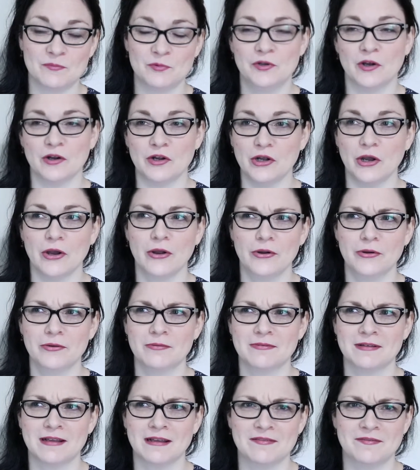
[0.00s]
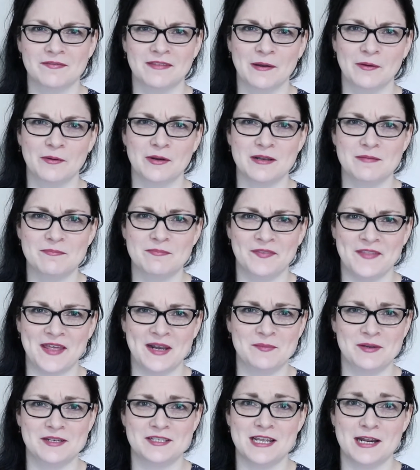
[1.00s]
Well, not go.
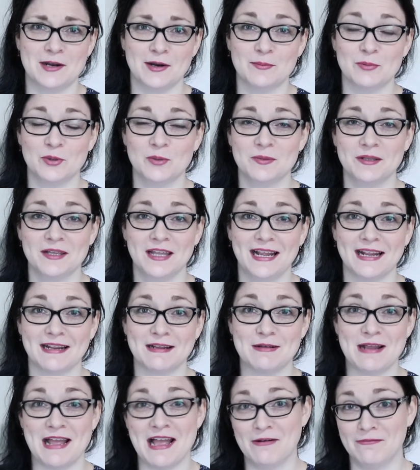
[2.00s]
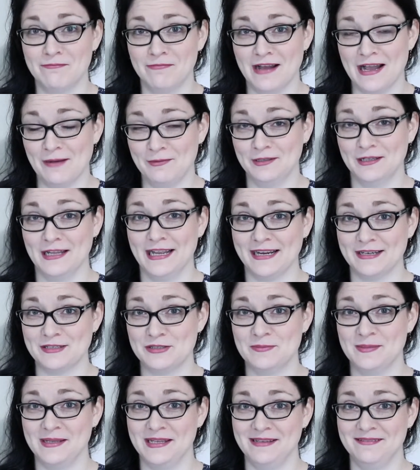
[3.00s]
That'd be terrible. But like how I would like
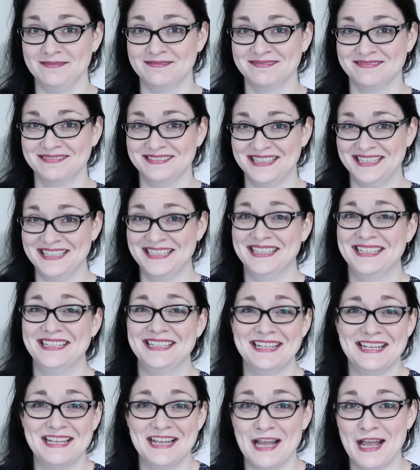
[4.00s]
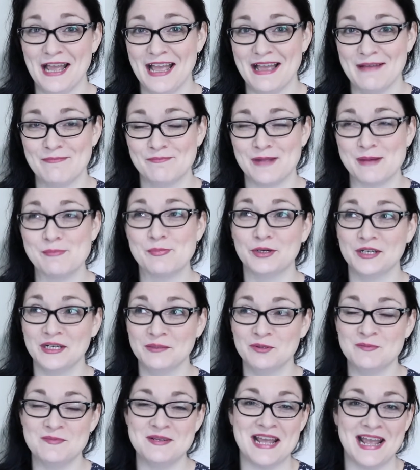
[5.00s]
to be. My body
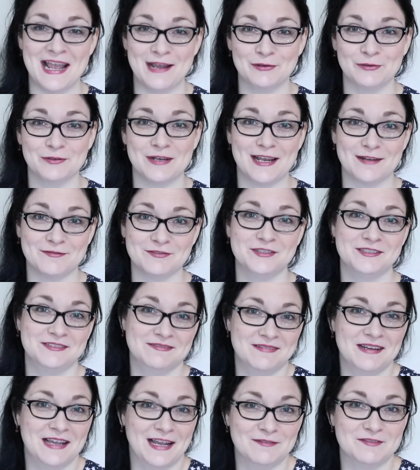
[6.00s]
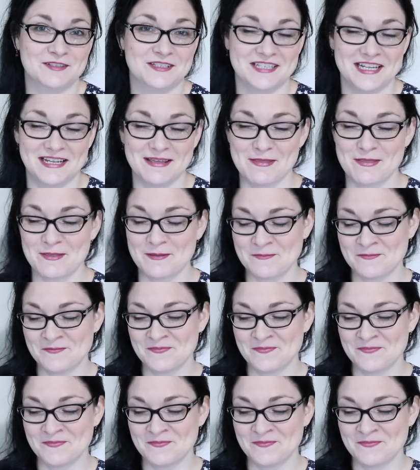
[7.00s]
would be handled after death.